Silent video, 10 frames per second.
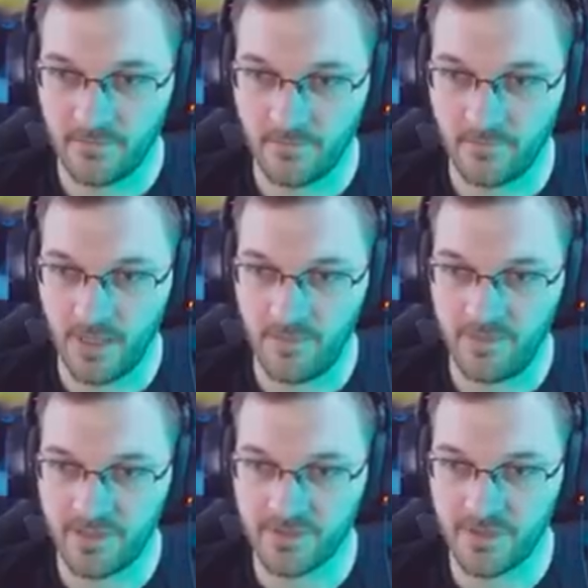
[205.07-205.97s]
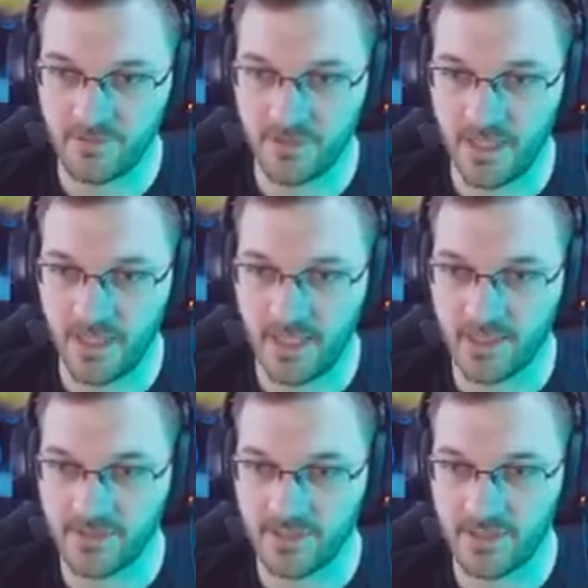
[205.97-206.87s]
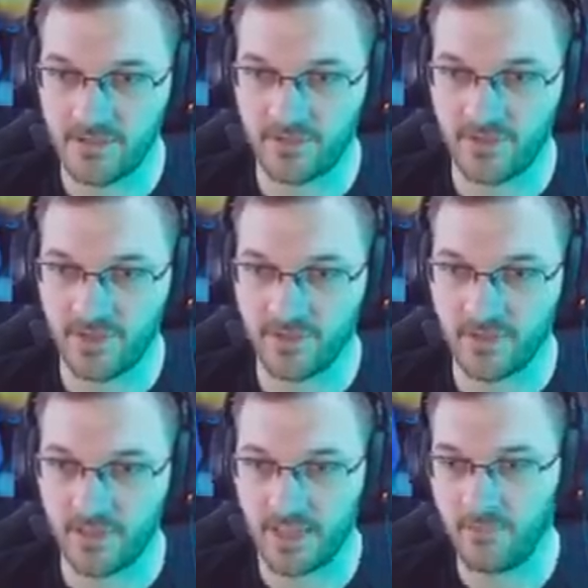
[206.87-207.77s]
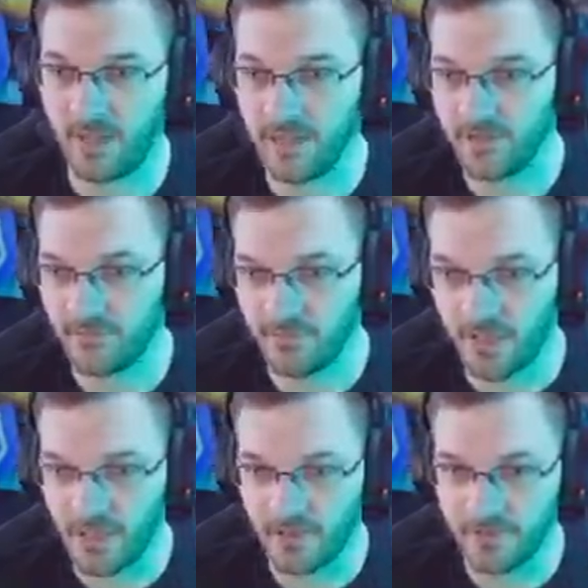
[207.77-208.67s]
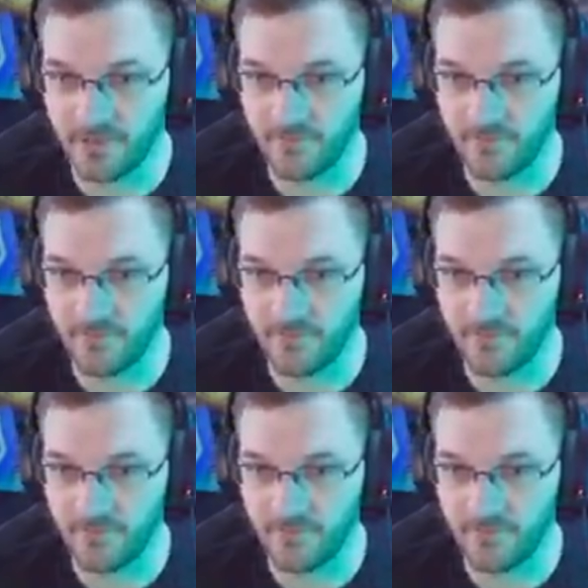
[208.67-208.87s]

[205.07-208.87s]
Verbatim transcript: might be true where like actually your CSR now matters with how you